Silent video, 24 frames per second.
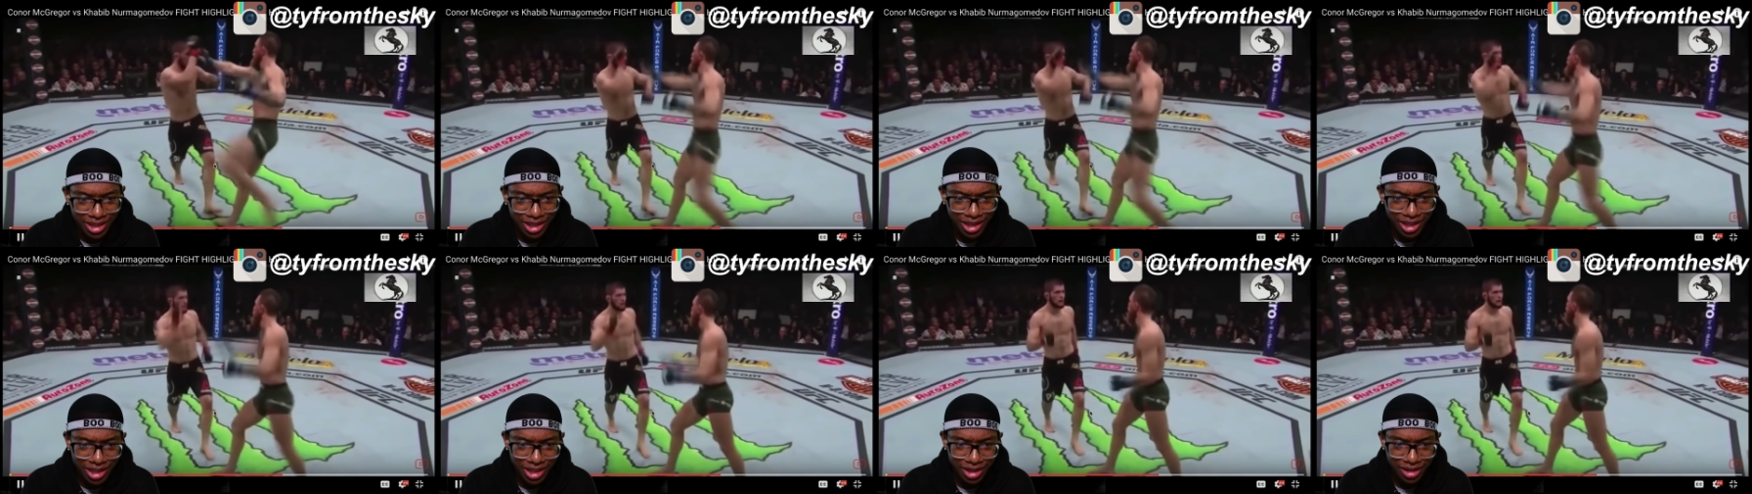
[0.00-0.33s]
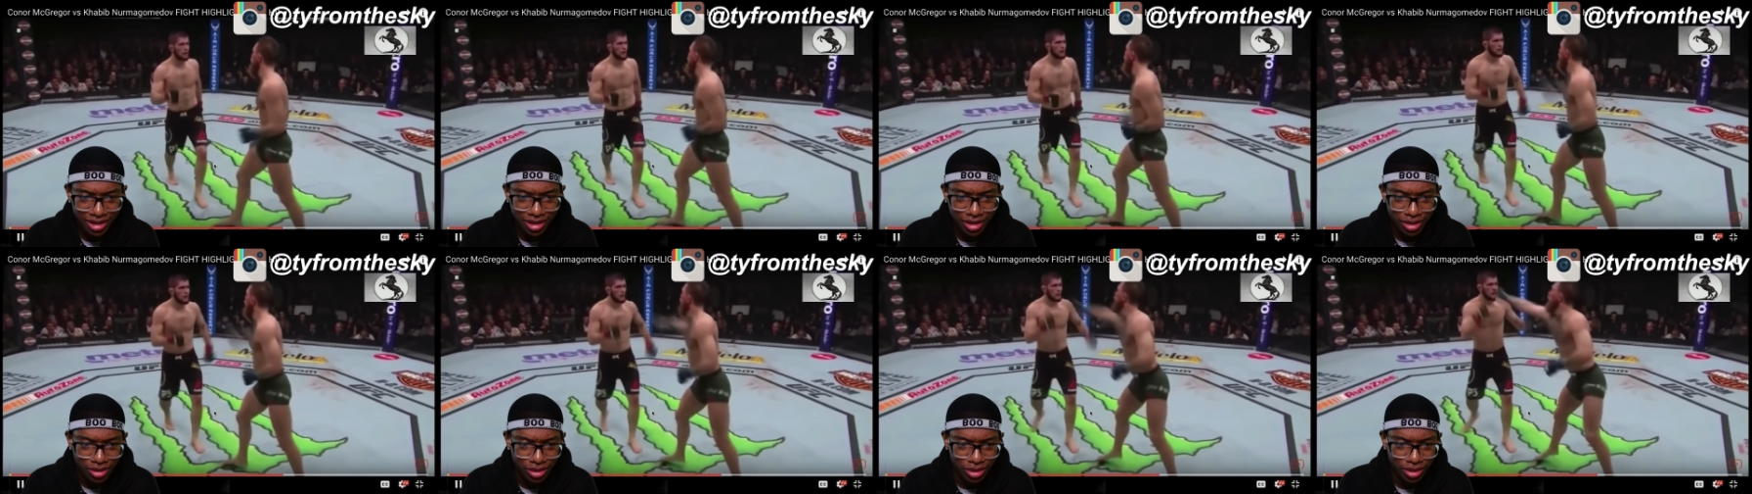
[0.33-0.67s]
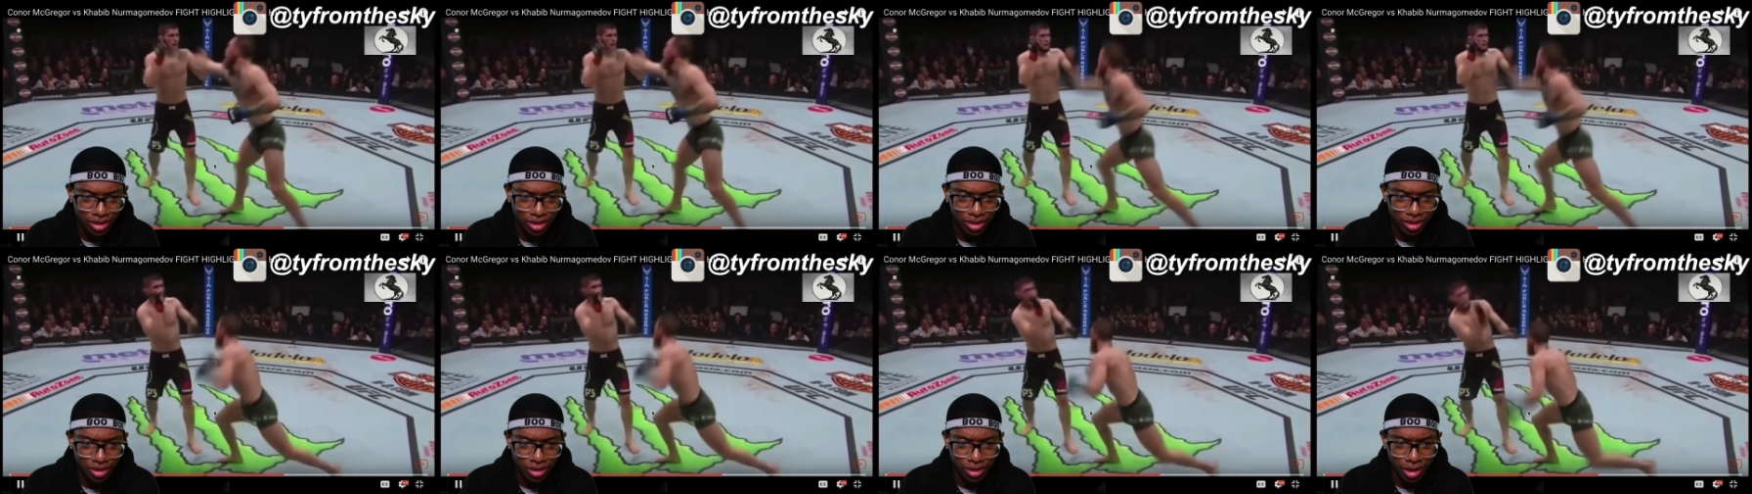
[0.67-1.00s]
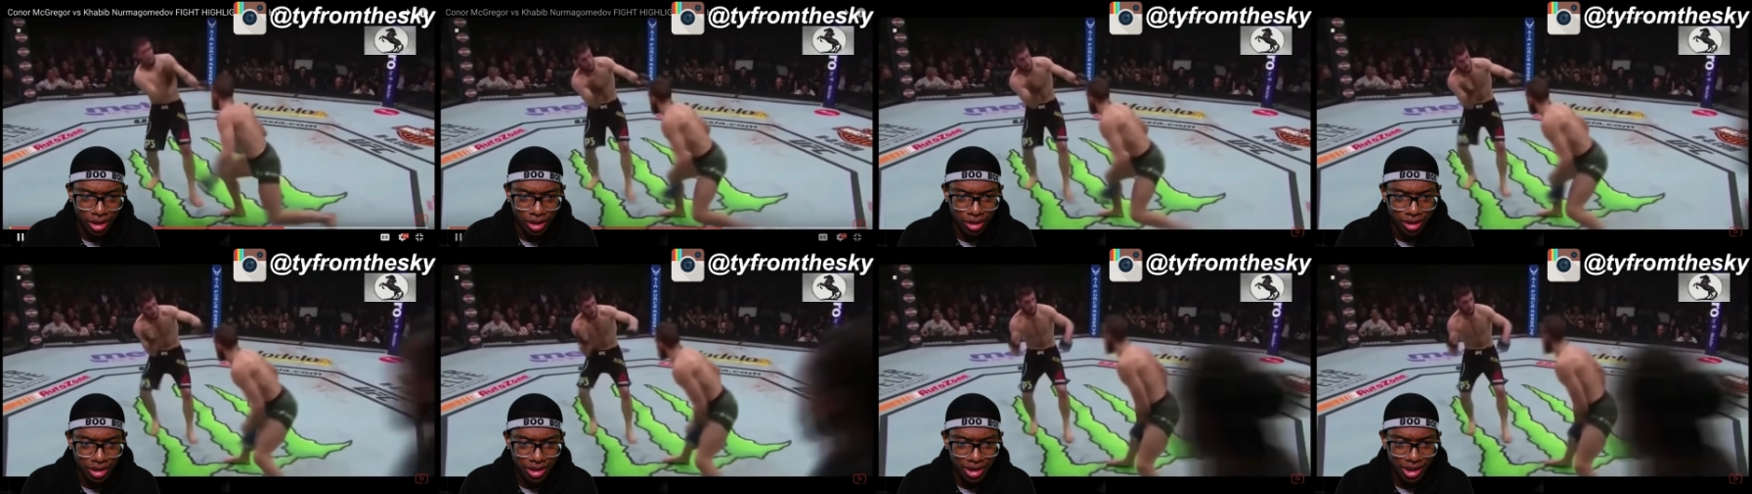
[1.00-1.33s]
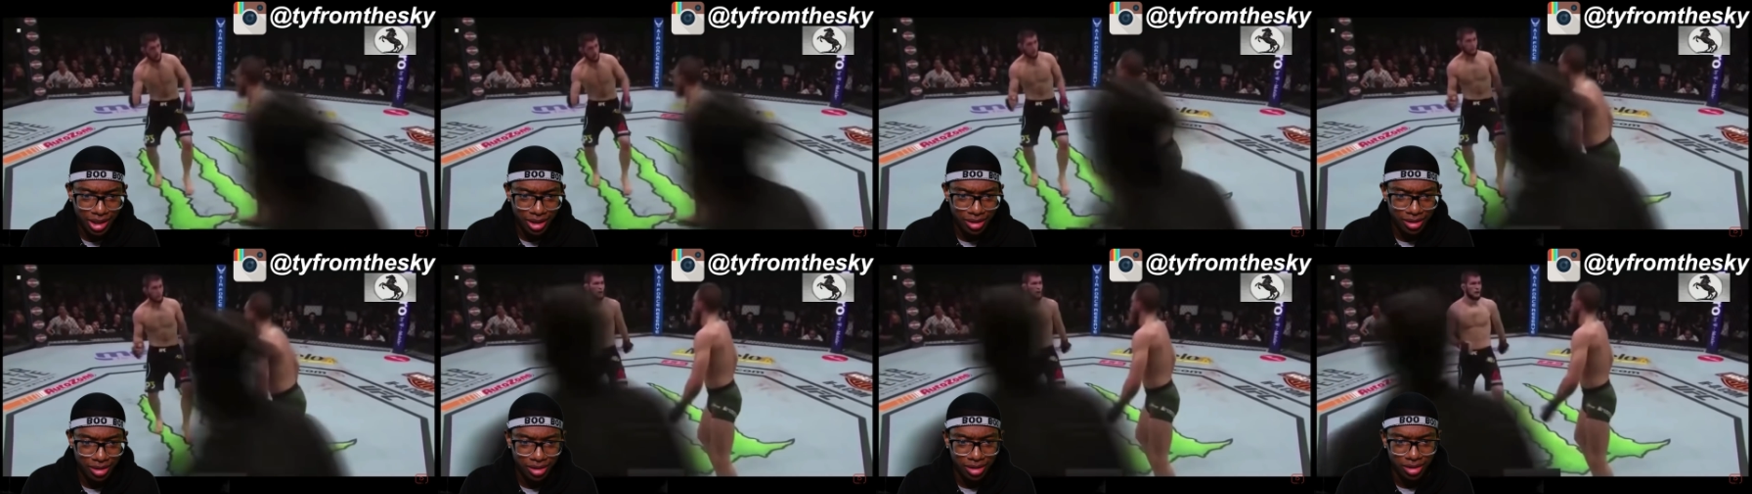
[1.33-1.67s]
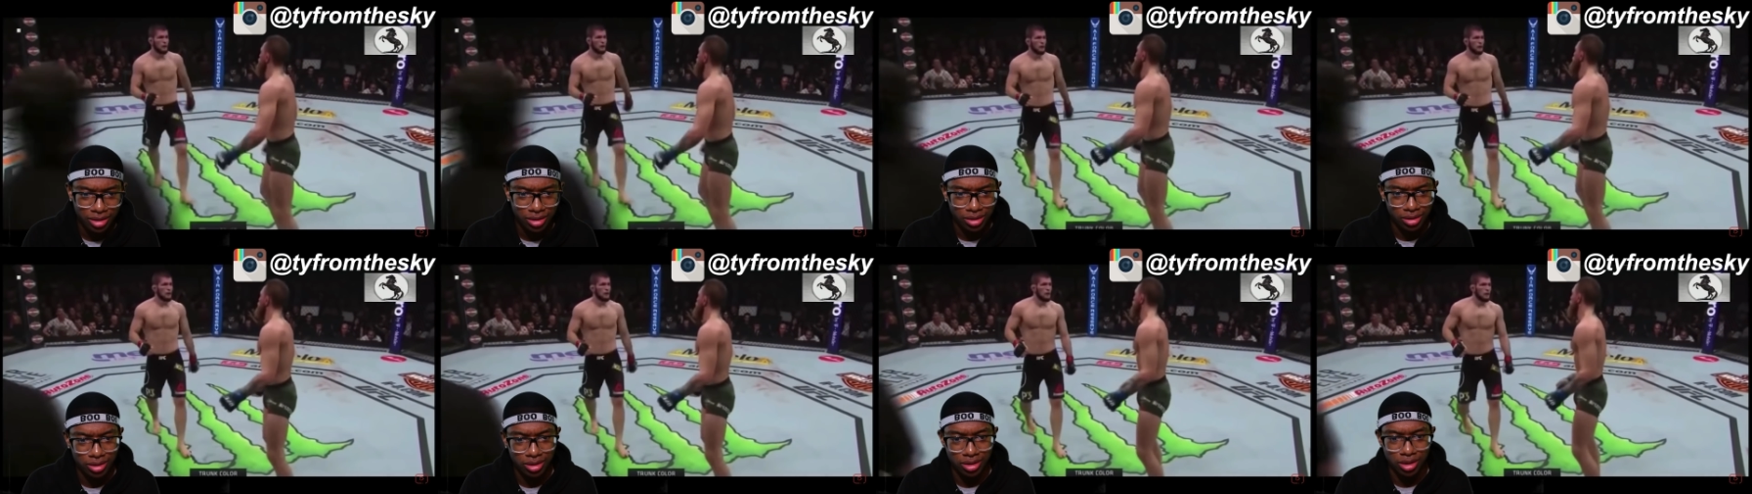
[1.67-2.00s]
Dink. Oh, wait, hold on. Dink.
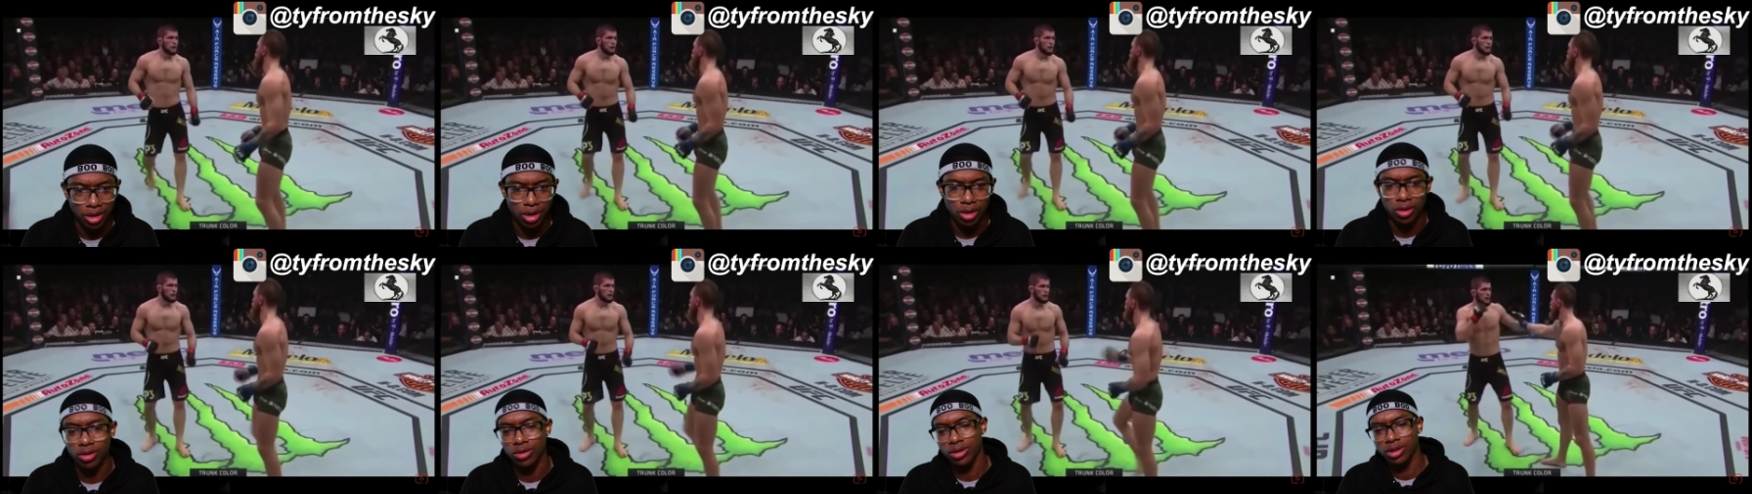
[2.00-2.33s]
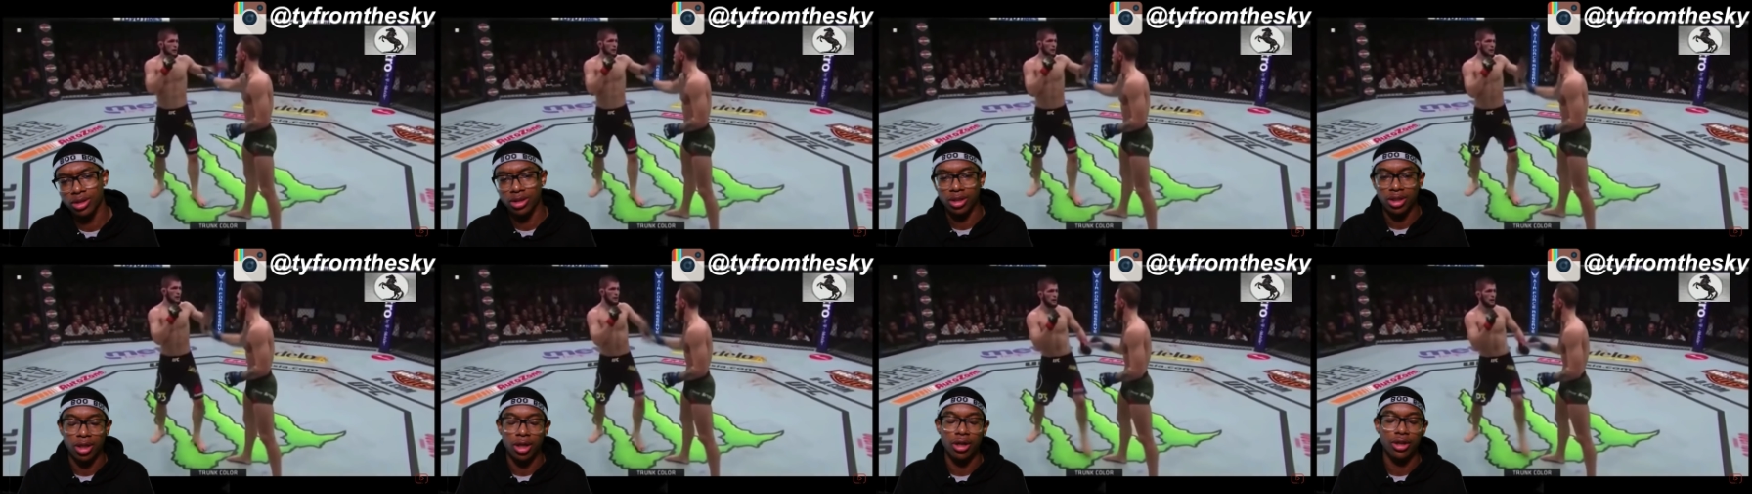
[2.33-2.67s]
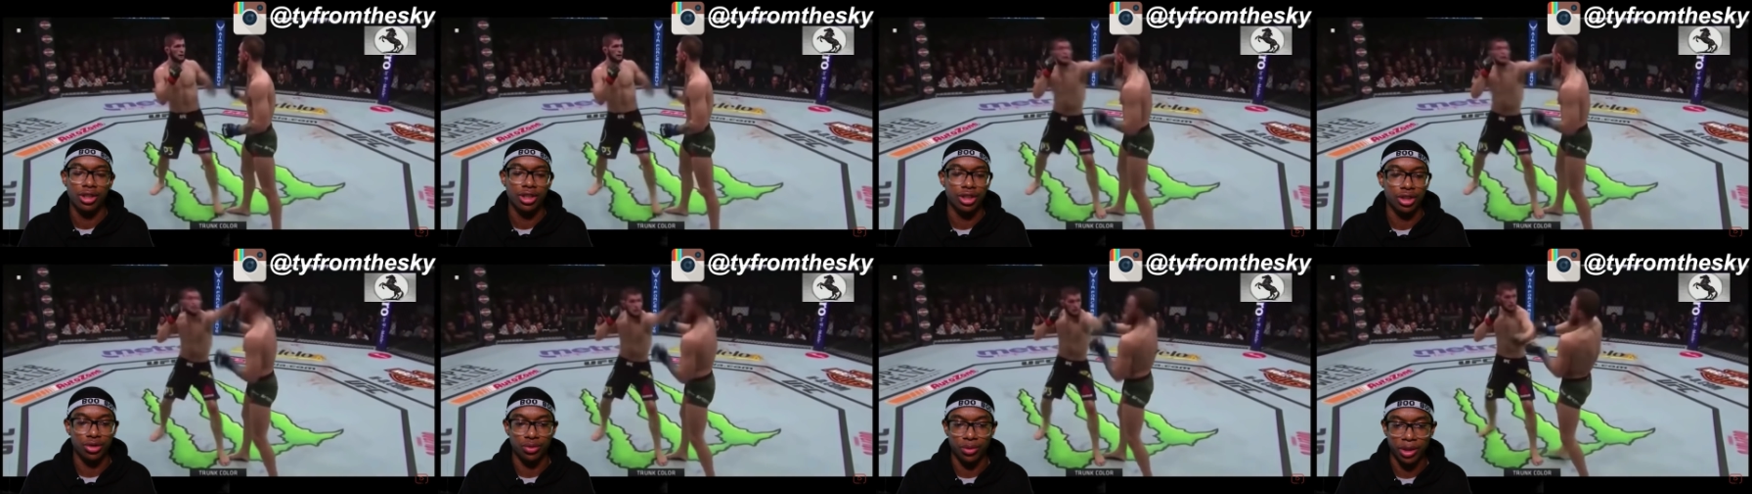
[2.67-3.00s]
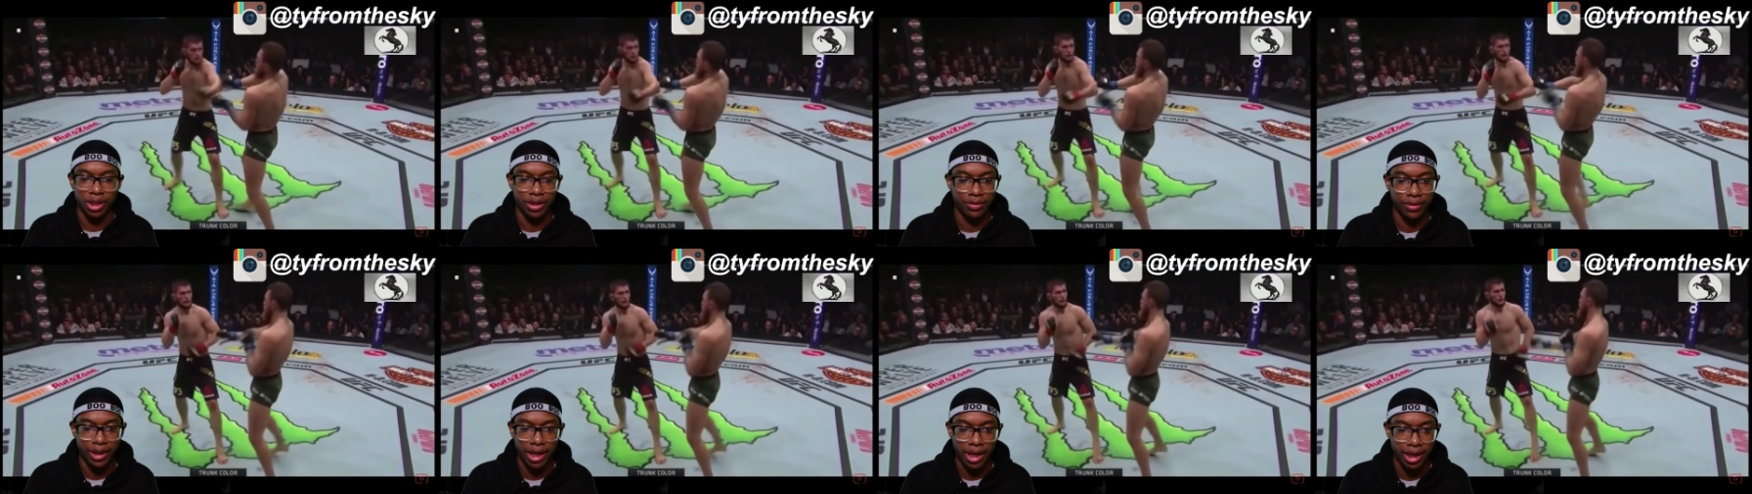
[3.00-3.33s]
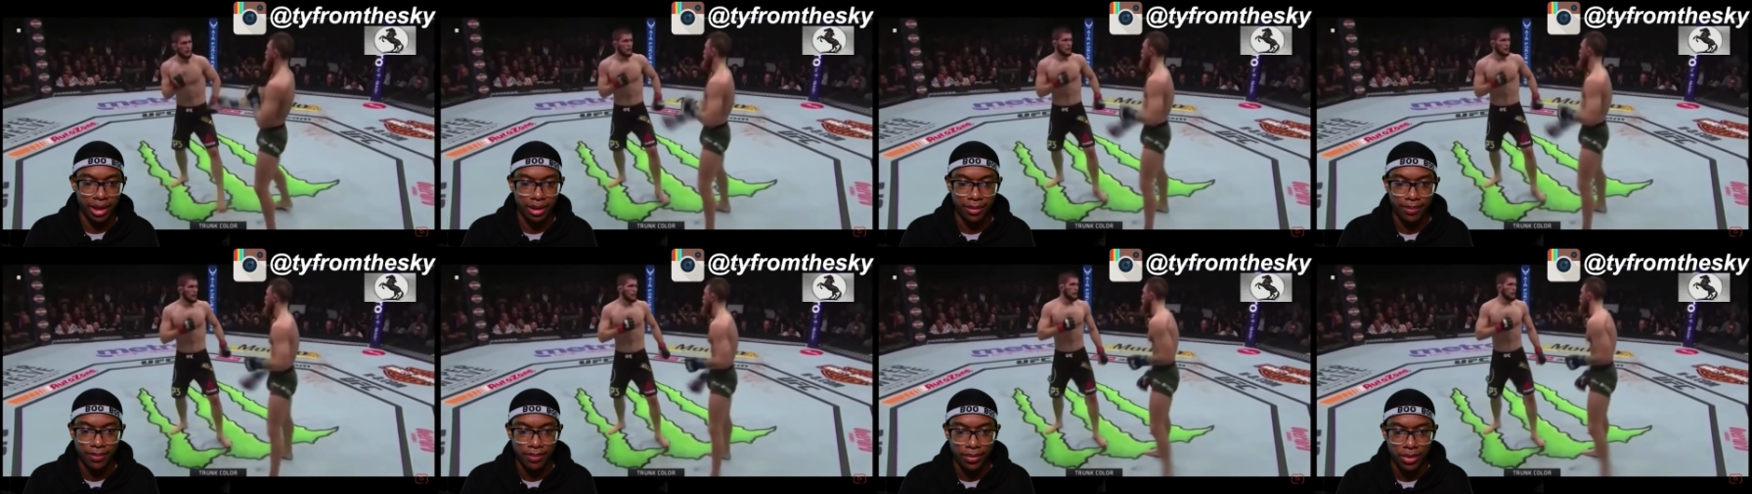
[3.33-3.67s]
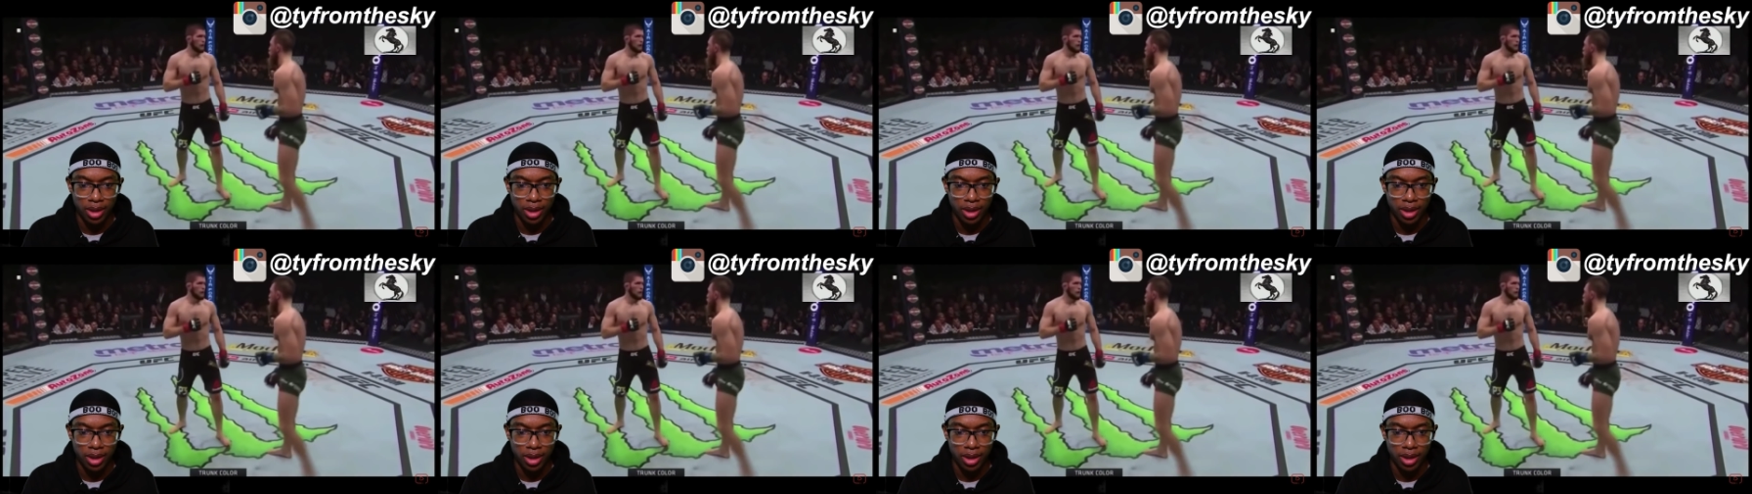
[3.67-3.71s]
Oh, he oh he just weaved that.